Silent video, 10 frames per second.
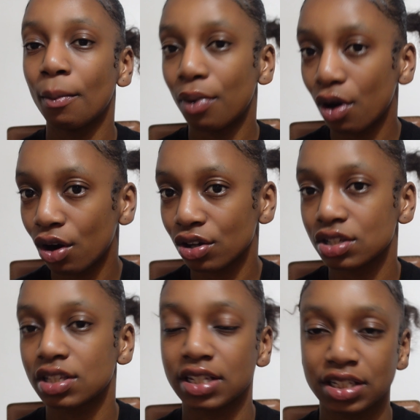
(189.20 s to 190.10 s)

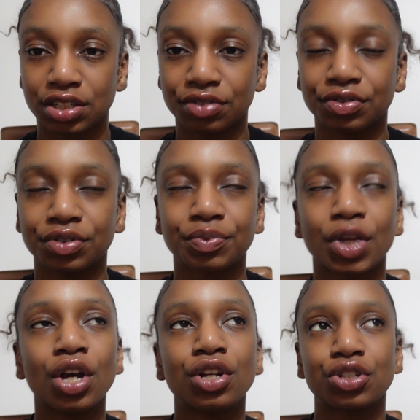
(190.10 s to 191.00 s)
pass the interview.
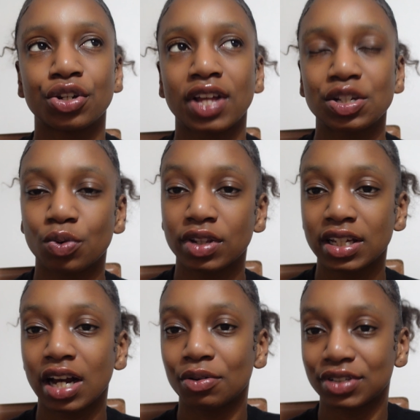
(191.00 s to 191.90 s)
So that's one
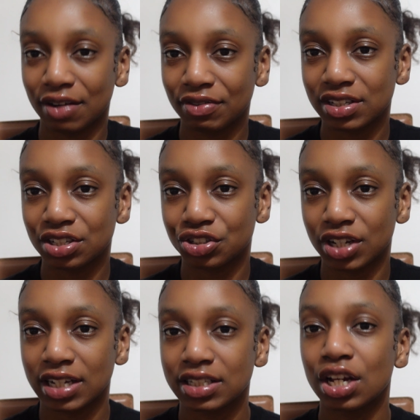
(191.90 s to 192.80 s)
thing I would definitely
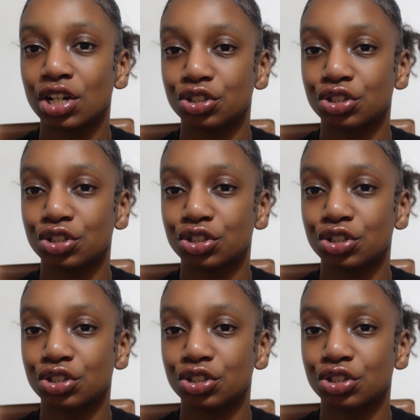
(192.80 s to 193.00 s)
suggest,